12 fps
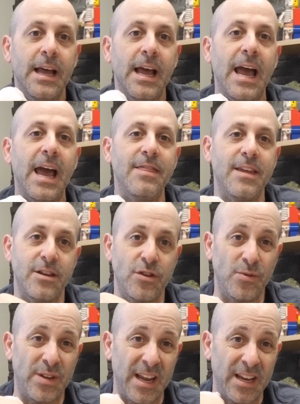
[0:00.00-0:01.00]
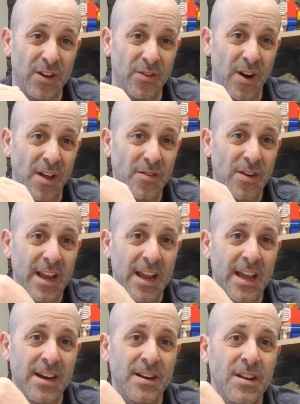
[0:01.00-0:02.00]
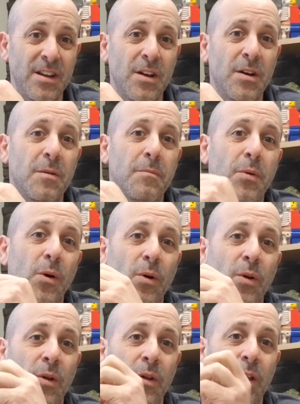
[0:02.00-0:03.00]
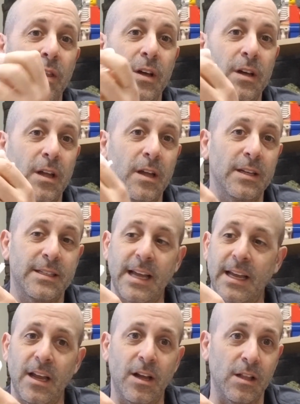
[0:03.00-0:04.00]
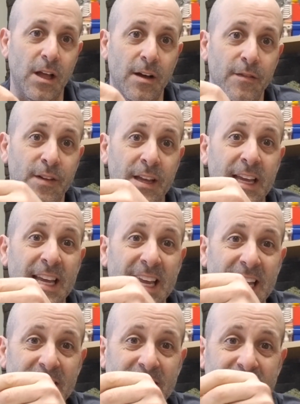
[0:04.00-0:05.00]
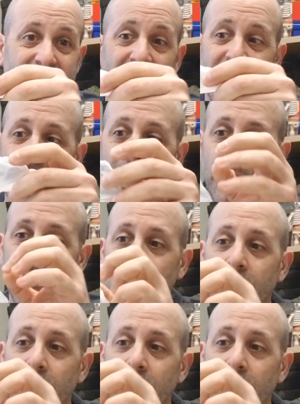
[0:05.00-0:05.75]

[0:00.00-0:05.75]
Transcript: and then you take your other hand, pull the second glove inside out